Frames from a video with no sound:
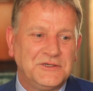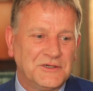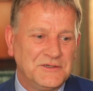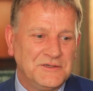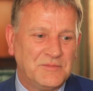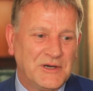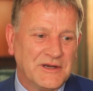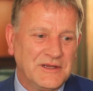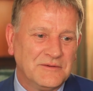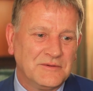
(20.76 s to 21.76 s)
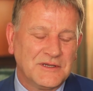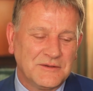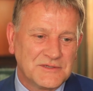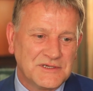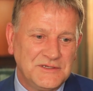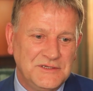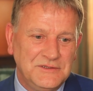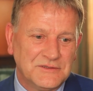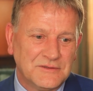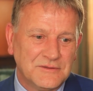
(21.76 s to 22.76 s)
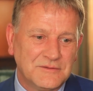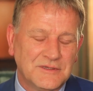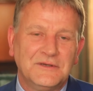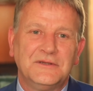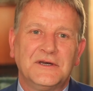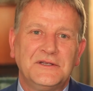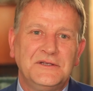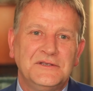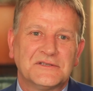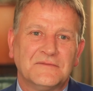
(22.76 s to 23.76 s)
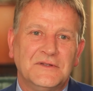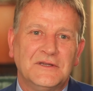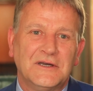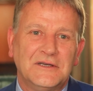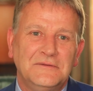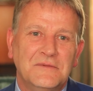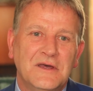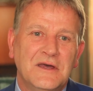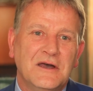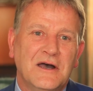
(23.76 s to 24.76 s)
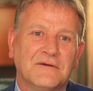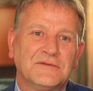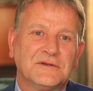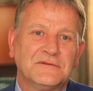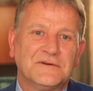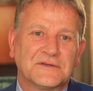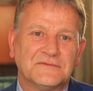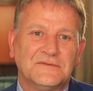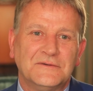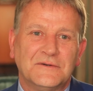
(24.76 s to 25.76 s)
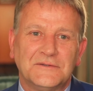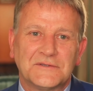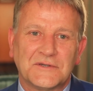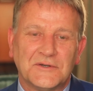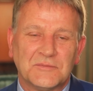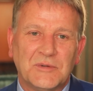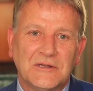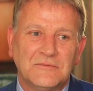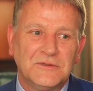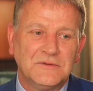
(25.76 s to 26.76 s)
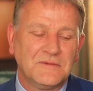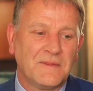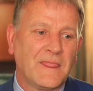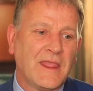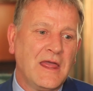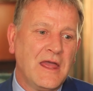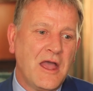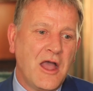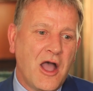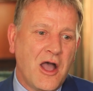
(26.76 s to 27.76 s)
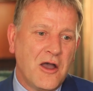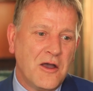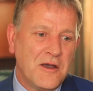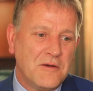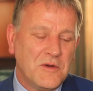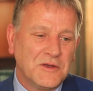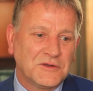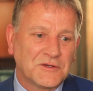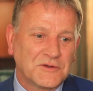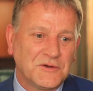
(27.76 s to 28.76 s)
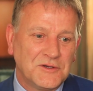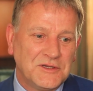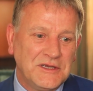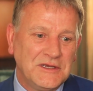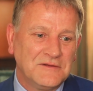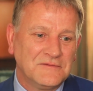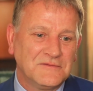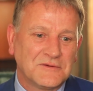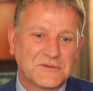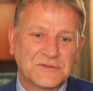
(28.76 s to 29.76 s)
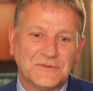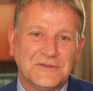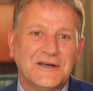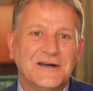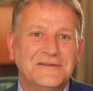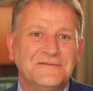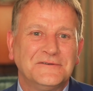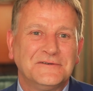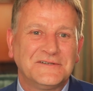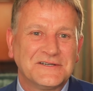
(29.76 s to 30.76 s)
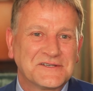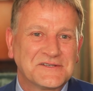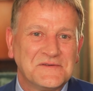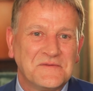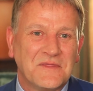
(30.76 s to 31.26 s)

joined the party when I was 18-year-old in 1979 after the first vote on the Scottish Parliament. In Kirkcaldy there was only a handful of us,